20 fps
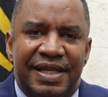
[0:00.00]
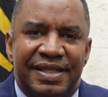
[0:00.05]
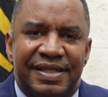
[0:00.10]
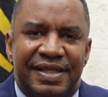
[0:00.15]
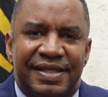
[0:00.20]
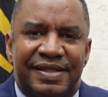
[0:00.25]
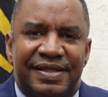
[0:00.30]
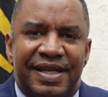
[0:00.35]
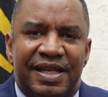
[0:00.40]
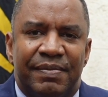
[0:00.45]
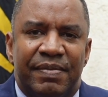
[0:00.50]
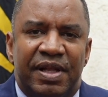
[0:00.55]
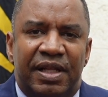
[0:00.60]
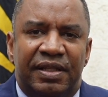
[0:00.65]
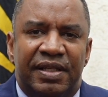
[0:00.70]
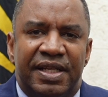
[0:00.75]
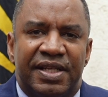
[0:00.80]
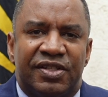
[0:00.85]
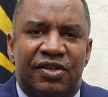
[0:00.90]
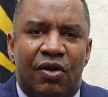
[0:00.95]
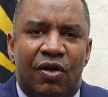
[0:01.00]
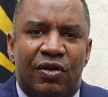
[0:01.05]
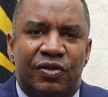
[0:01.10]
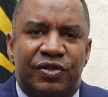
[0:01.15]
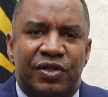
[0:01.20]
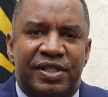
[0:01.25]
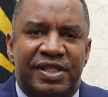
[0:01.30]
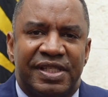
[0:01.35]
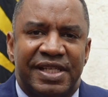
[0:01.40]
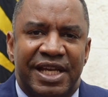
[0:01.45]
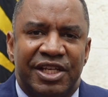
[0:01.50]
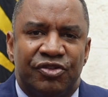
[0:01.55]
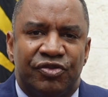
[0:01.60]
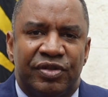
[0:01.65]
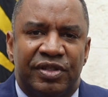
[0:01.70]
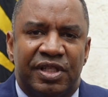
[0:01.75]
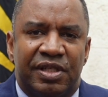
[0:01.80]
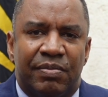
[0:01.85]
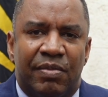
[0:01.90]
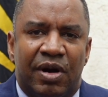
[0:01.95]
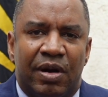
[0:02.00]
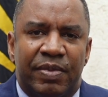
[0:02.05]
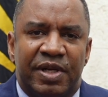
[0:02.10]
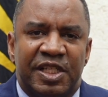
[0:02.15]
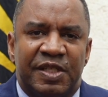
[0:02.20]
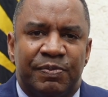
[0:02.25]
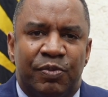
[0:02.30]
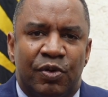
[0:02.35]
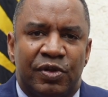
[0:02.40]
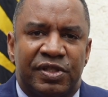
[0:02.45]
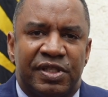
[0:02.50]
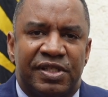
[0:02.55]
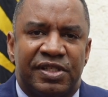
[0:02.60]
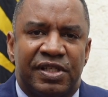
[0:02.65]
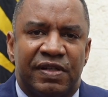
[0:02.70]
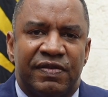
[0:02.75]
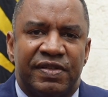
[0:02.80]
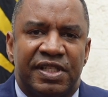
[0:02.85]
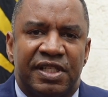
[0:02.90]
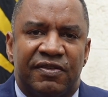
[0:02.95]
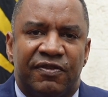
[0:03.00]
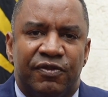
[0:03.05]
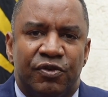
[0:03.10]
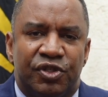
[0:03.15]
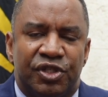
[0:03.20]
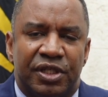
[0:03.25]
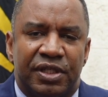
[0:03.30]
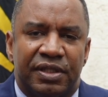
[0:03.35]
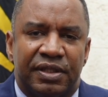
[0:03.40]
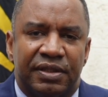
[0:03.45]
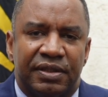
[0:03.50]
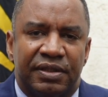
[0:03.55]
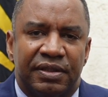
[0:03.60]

Sustainability is also central to the Barbados Postal Service's future.